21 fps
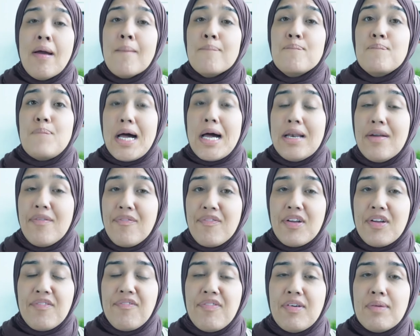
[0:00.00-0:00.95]

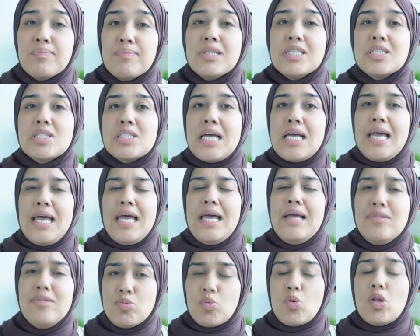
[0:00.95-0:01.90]
benefit from this
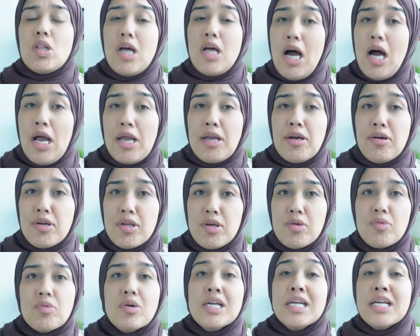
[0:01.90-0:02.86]
and will hire
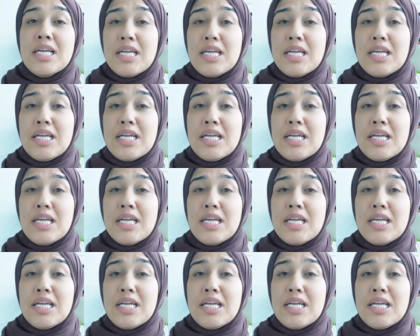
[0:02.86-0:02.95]
you